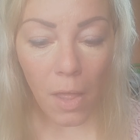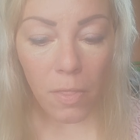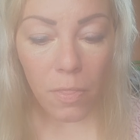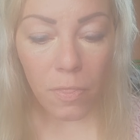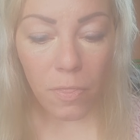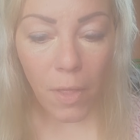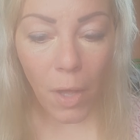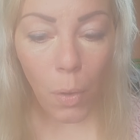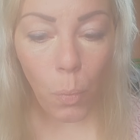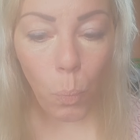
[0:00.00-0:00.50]

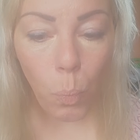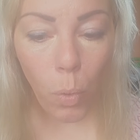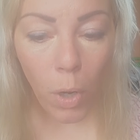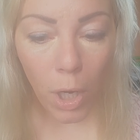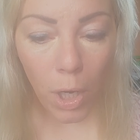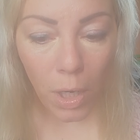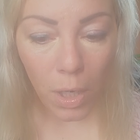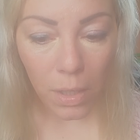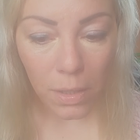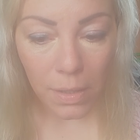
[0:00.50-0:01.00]
The
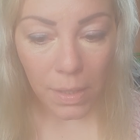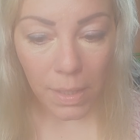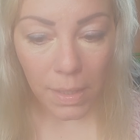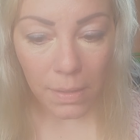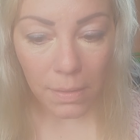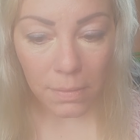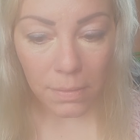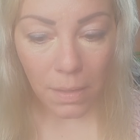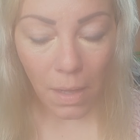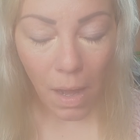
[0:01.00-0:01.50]
Word
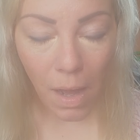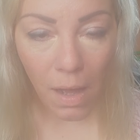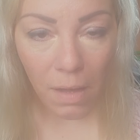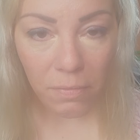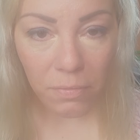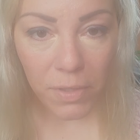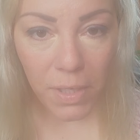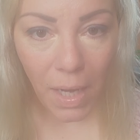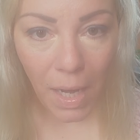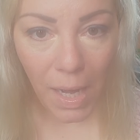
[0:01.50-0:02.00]

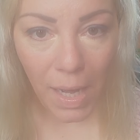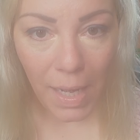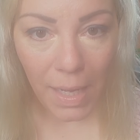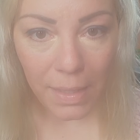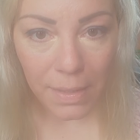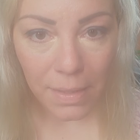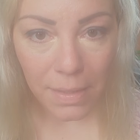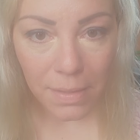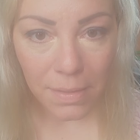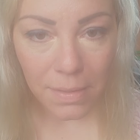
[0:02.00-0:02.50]
of
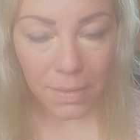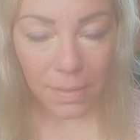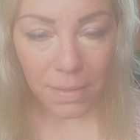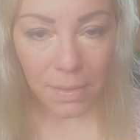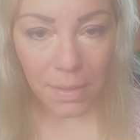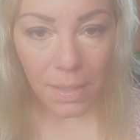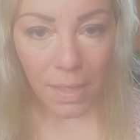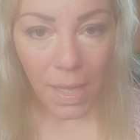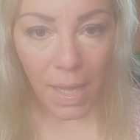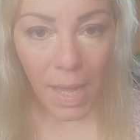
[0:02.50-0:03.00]
God
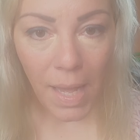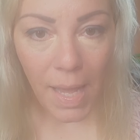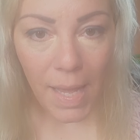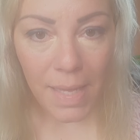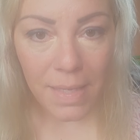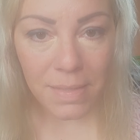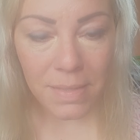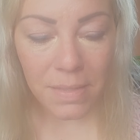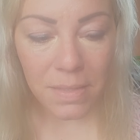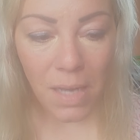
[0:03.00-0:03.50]

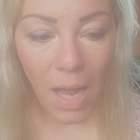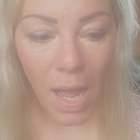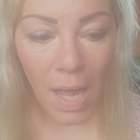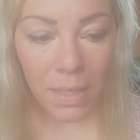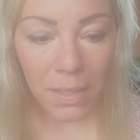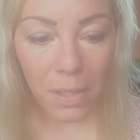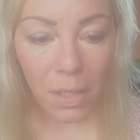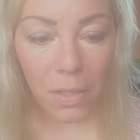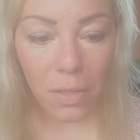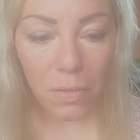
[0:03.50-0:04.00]
is
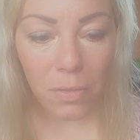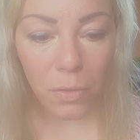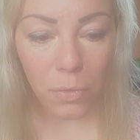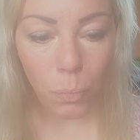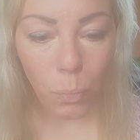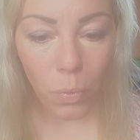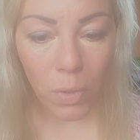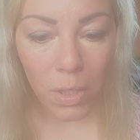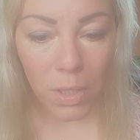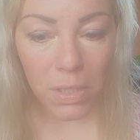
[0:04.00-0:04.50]
not the
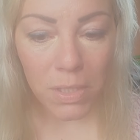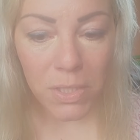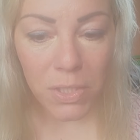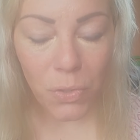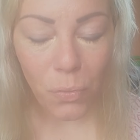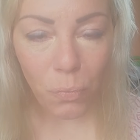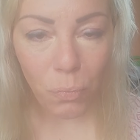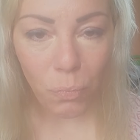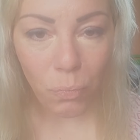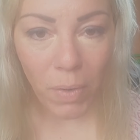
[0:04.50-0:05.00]
words
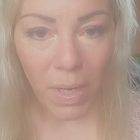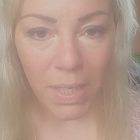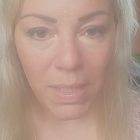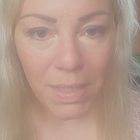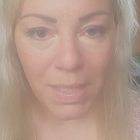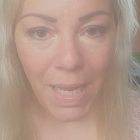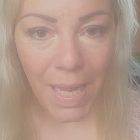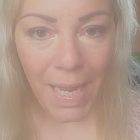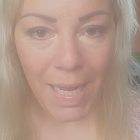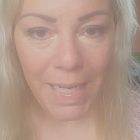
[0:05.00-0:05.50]

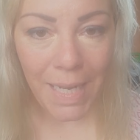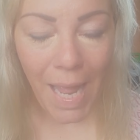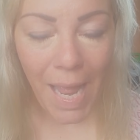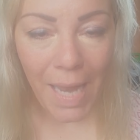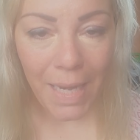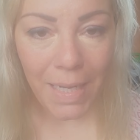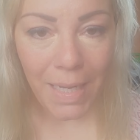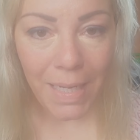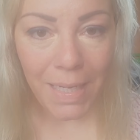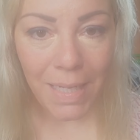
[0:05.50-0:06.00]
written in
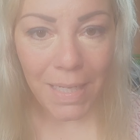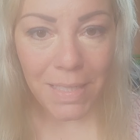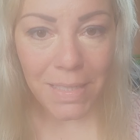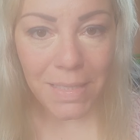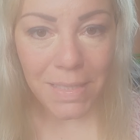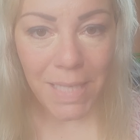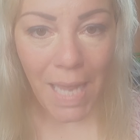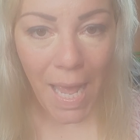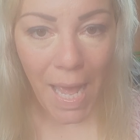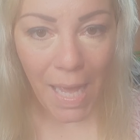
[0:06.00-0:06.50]
any
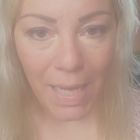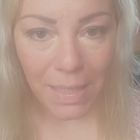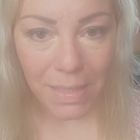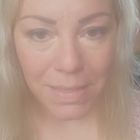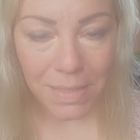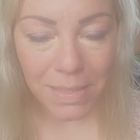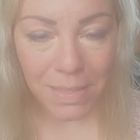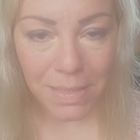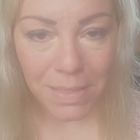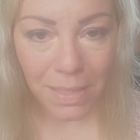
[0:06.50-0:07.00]

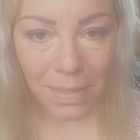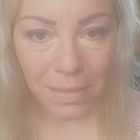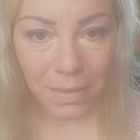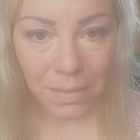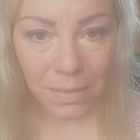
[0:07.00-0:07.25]
text.